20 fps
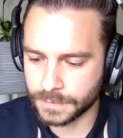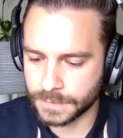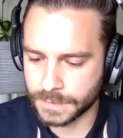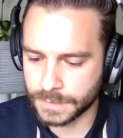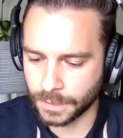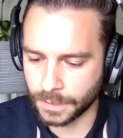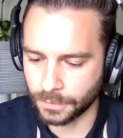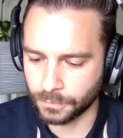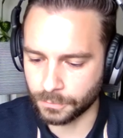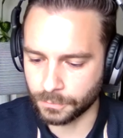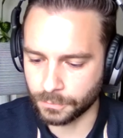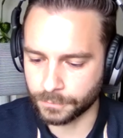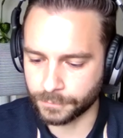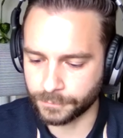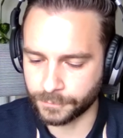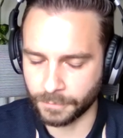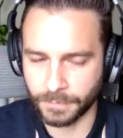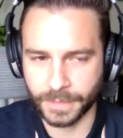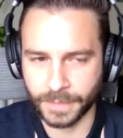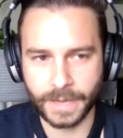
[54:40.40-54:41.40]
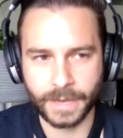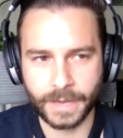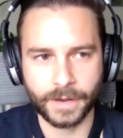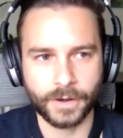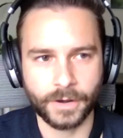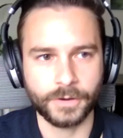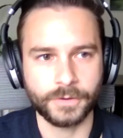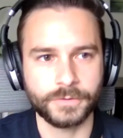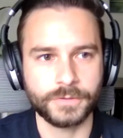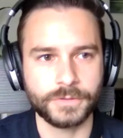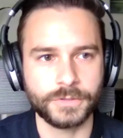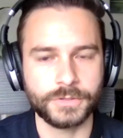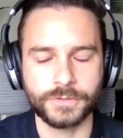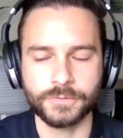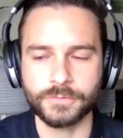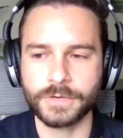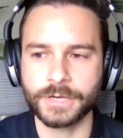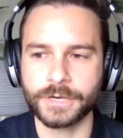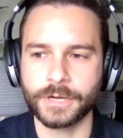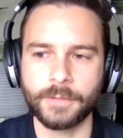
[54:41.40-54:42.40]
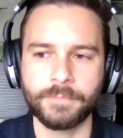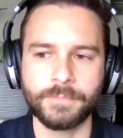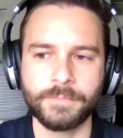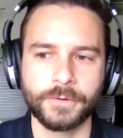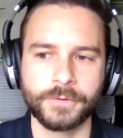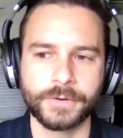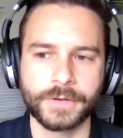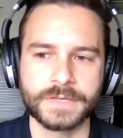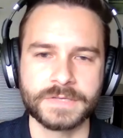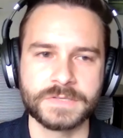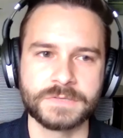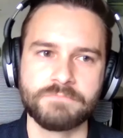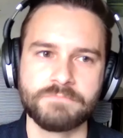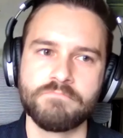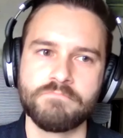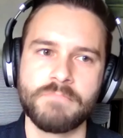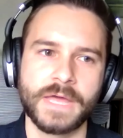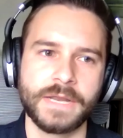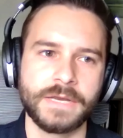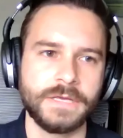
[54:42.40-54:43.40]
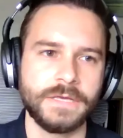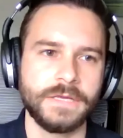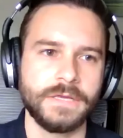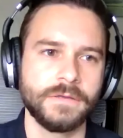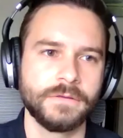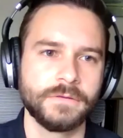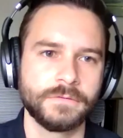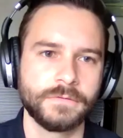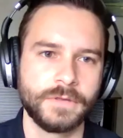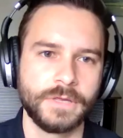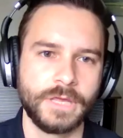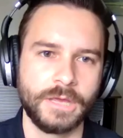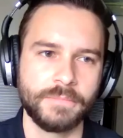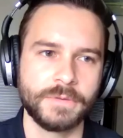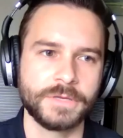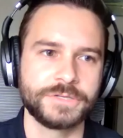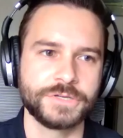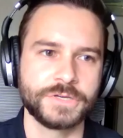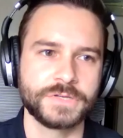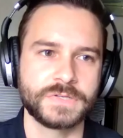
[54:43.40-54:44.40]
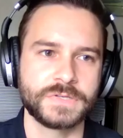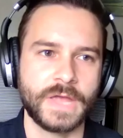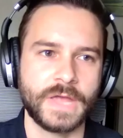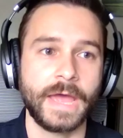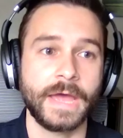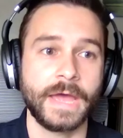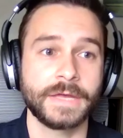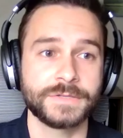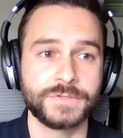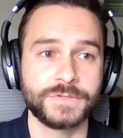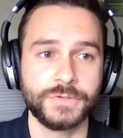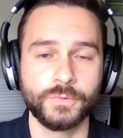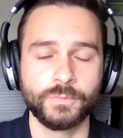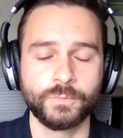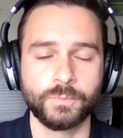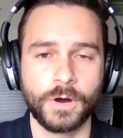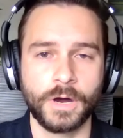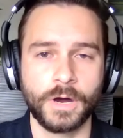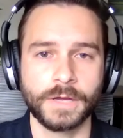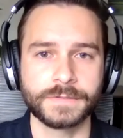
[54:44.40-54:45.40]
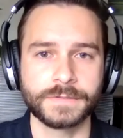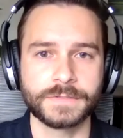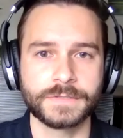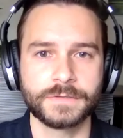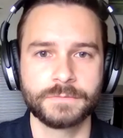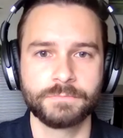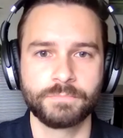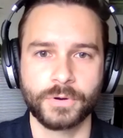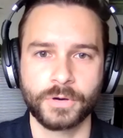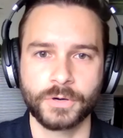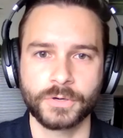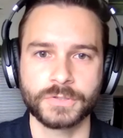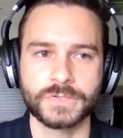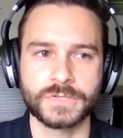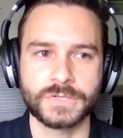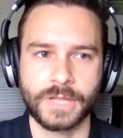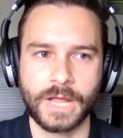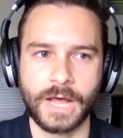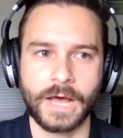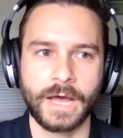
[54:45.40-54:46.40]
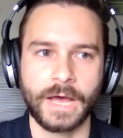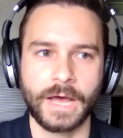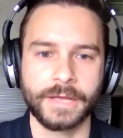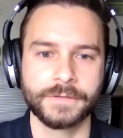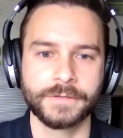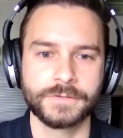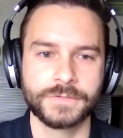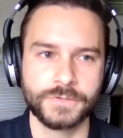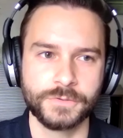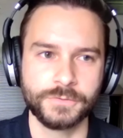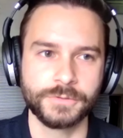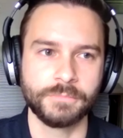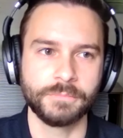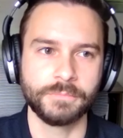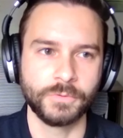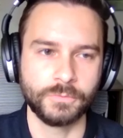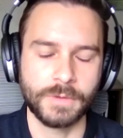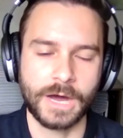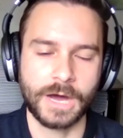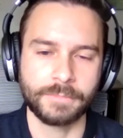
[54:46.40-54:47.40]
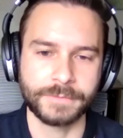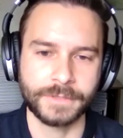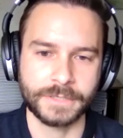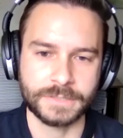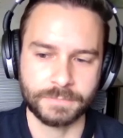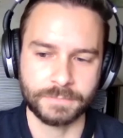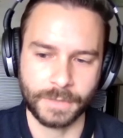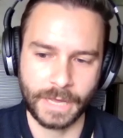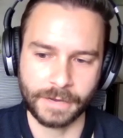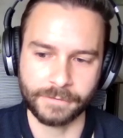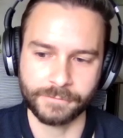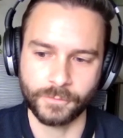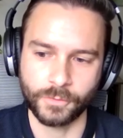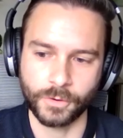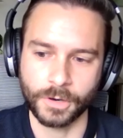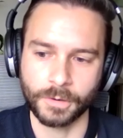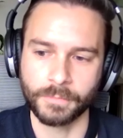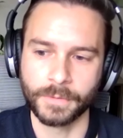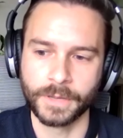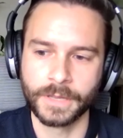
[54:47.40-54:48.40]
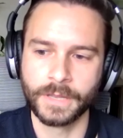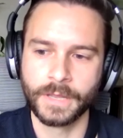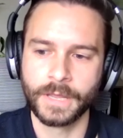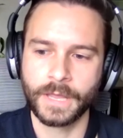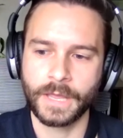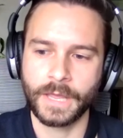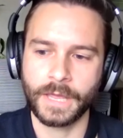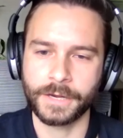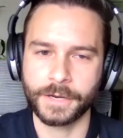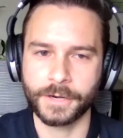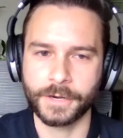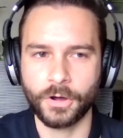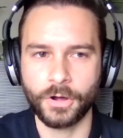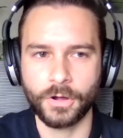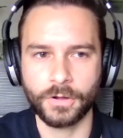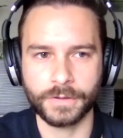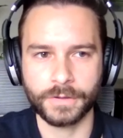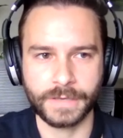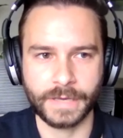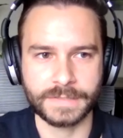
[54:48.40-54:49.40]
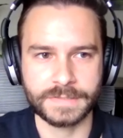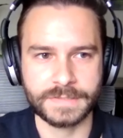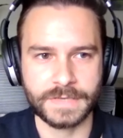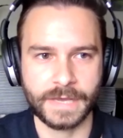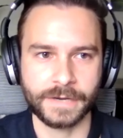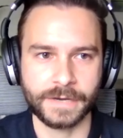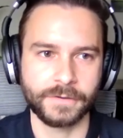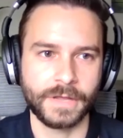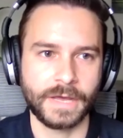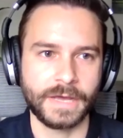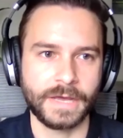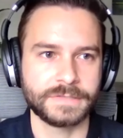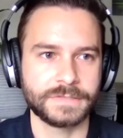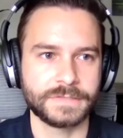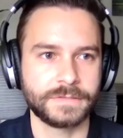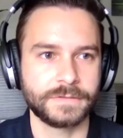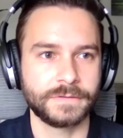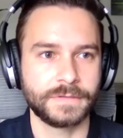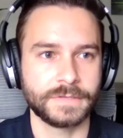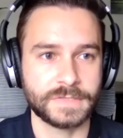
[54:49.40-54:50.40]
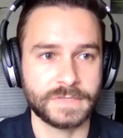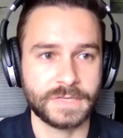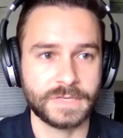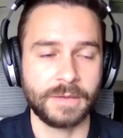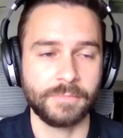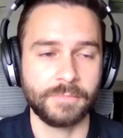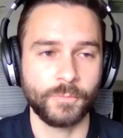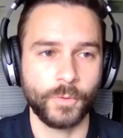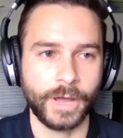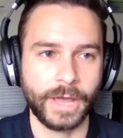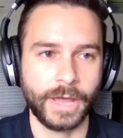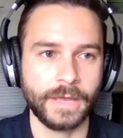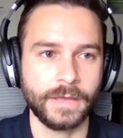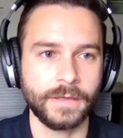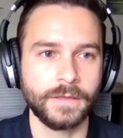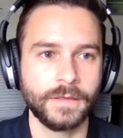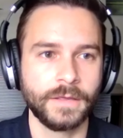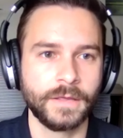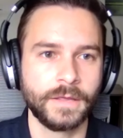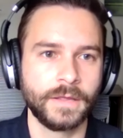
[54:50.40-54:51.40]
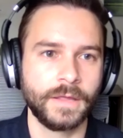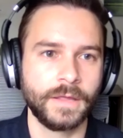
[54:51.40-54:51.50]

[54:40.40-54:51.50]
So from there, you can upload as many images as you want per slide to the BloomOptix platform, and it all gets analyzed the same way,